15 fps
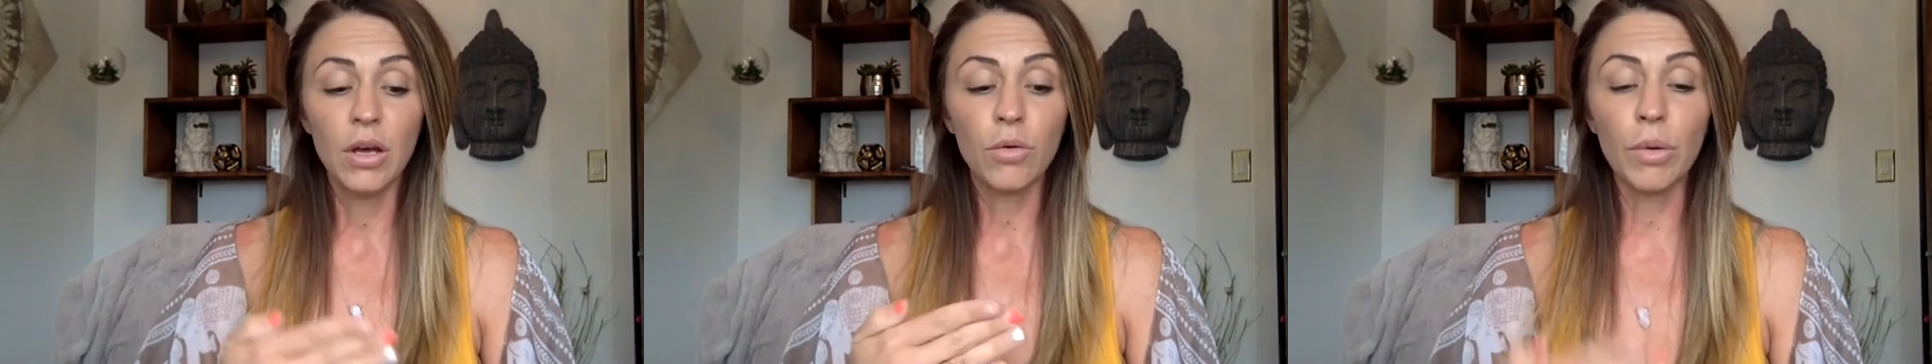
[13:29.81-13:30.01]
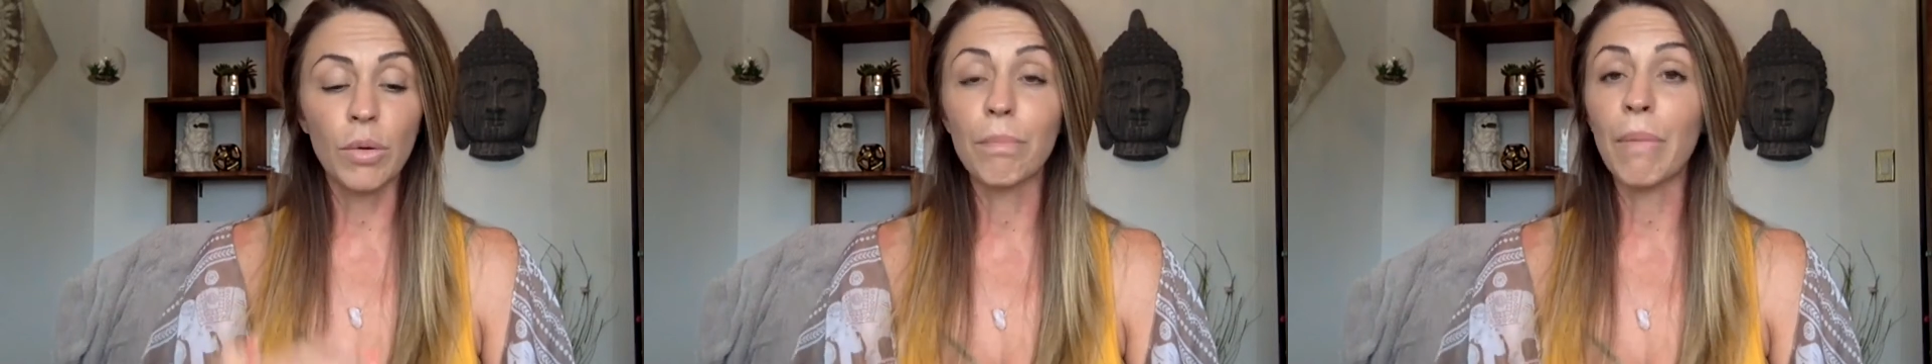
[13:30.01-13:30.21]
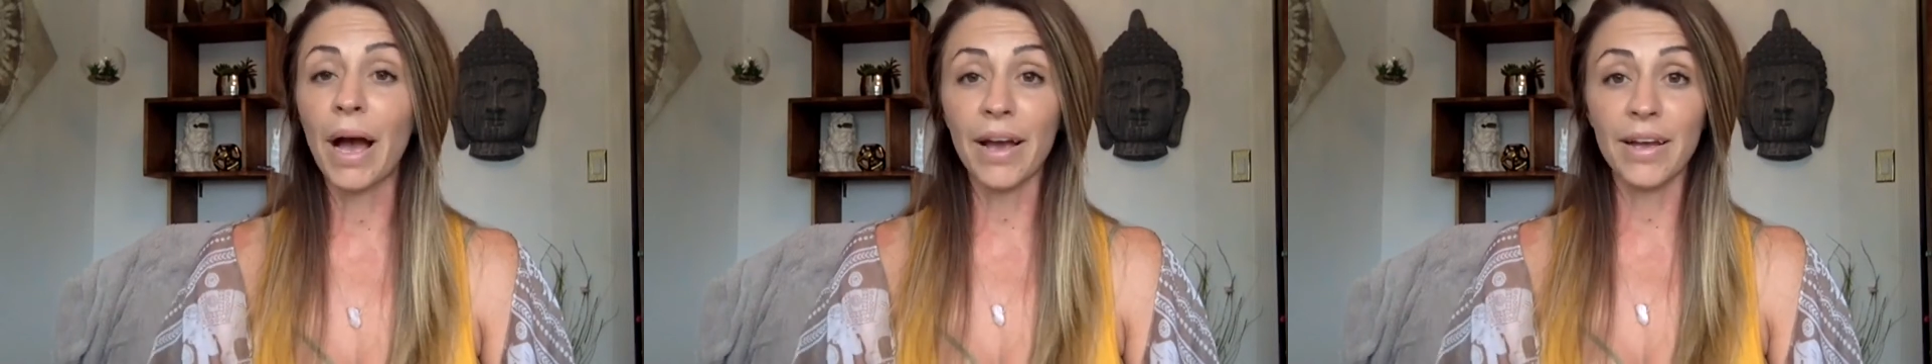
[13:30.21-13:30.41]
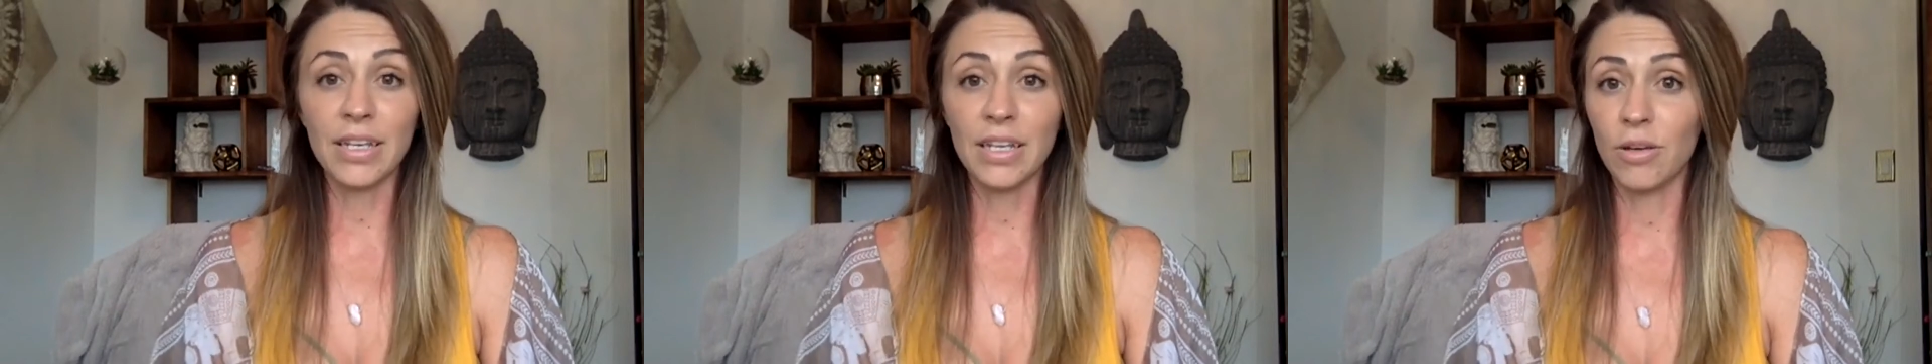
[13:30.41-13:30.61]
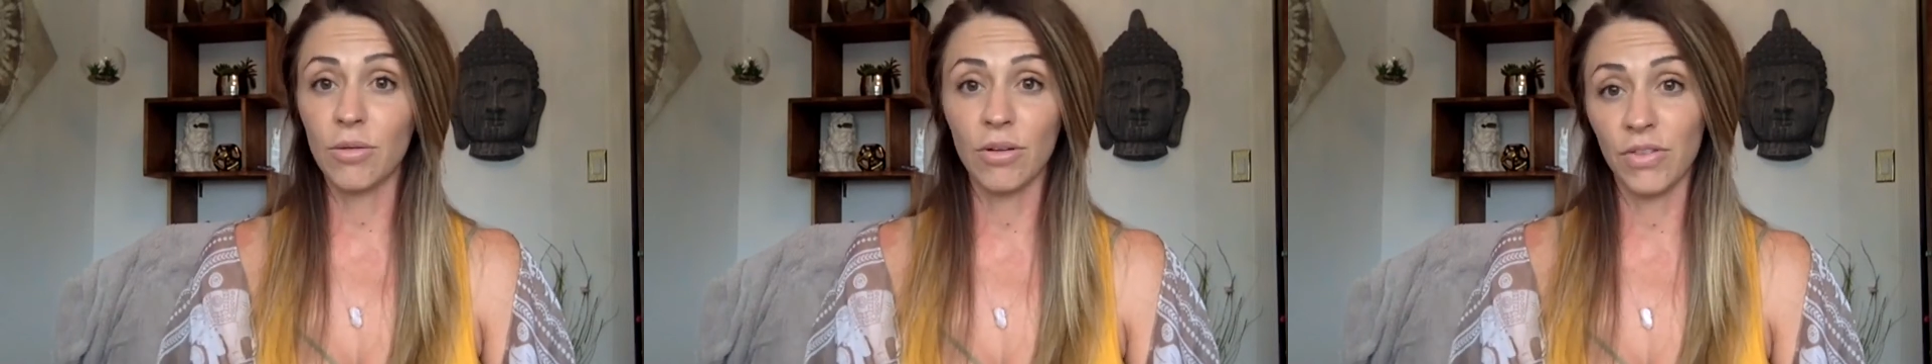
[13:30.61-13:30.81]

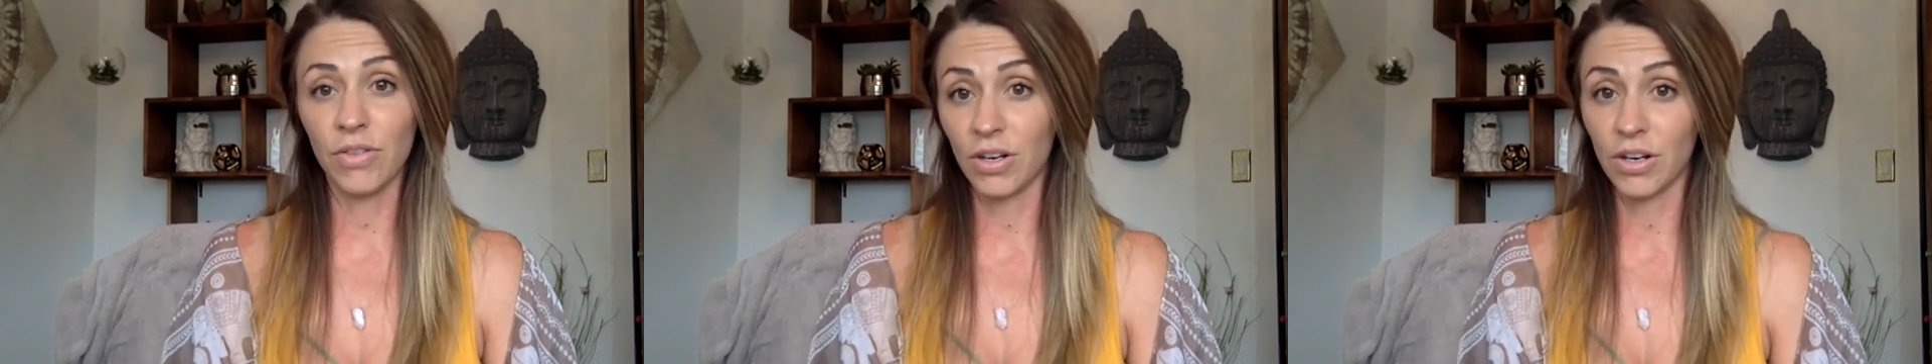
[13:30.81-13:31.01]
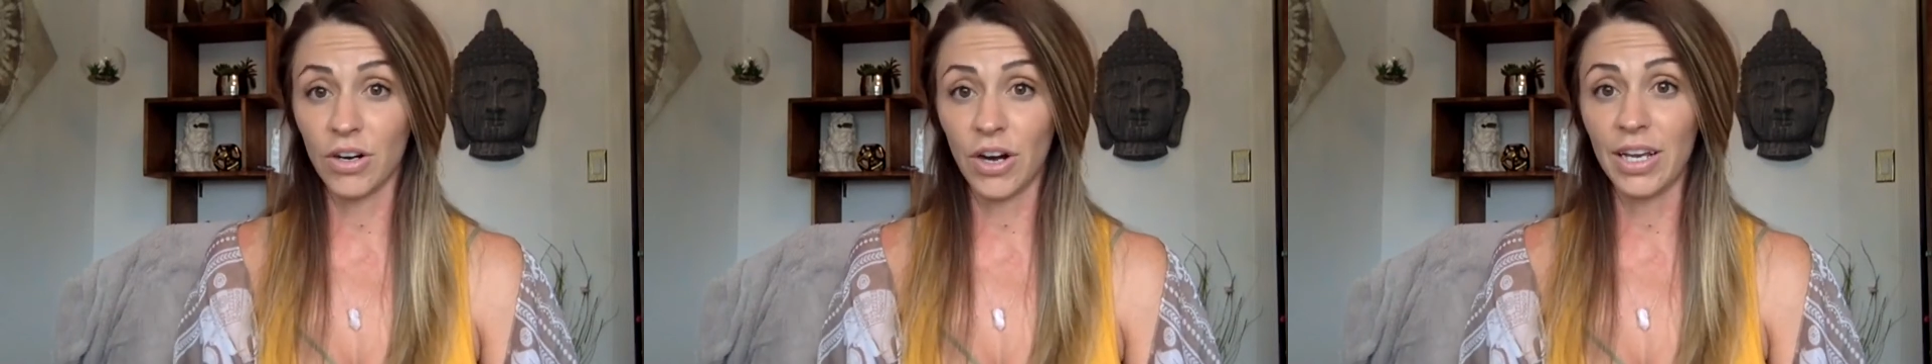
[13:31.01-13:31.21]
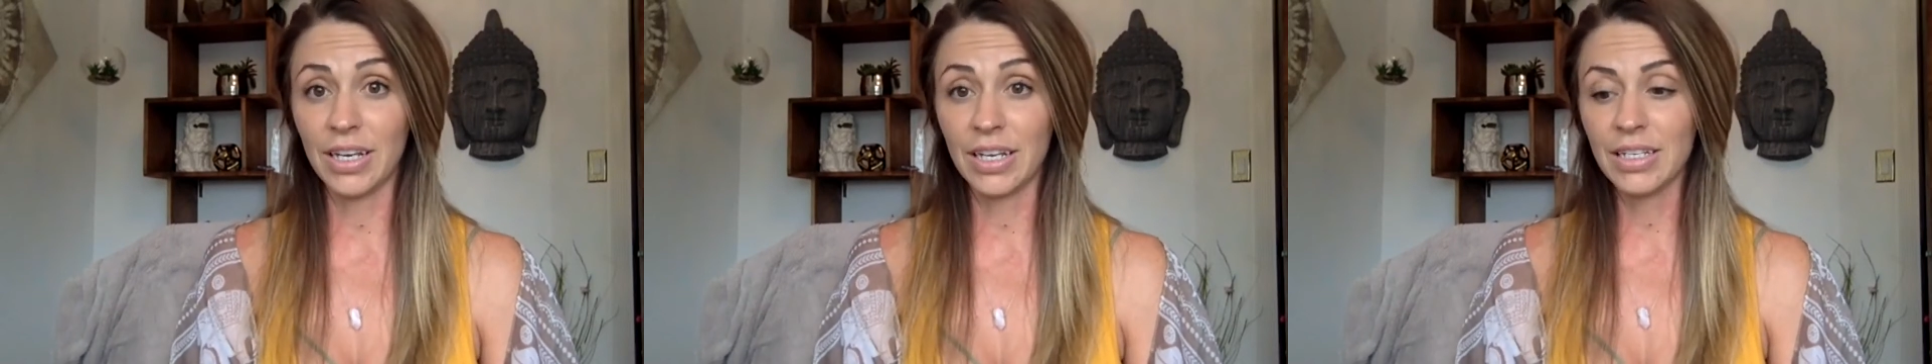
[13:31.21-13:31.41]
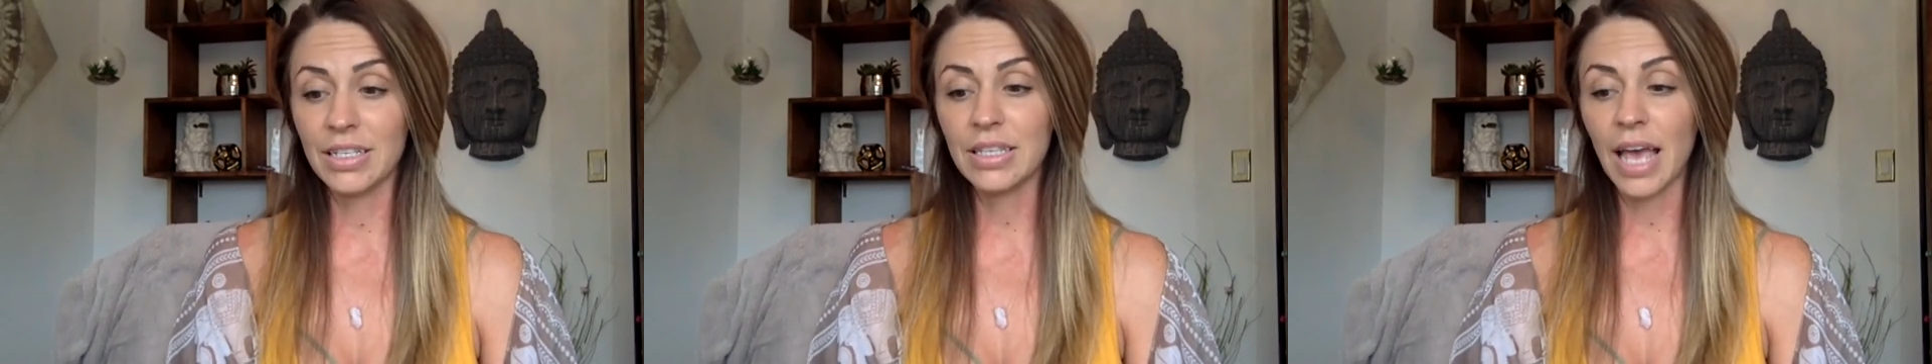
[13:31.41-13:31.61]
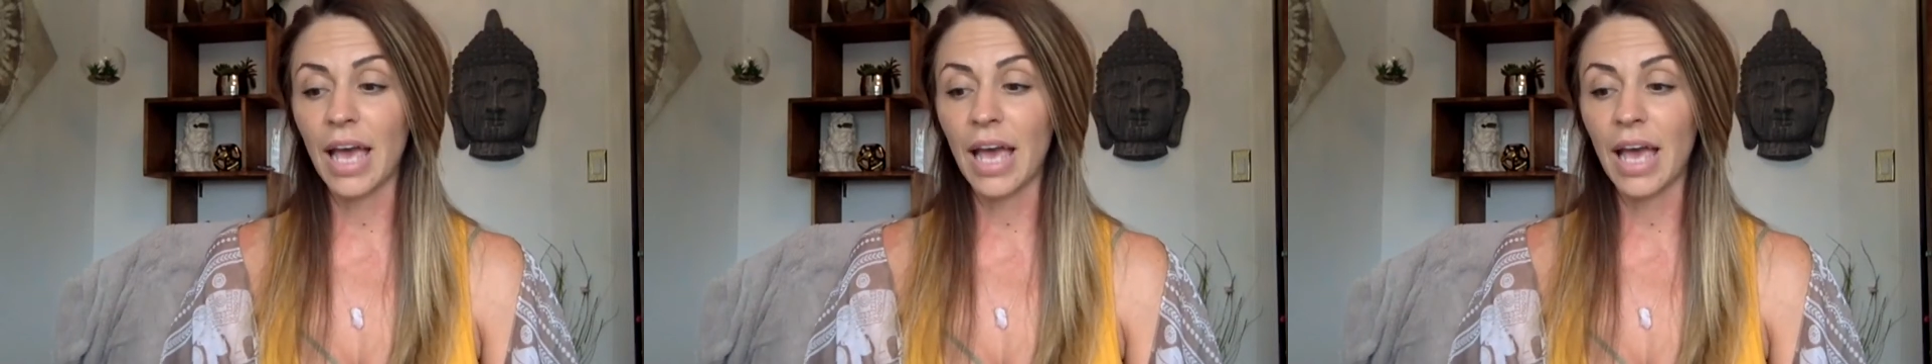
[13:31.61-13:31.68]
reminding you of your greatness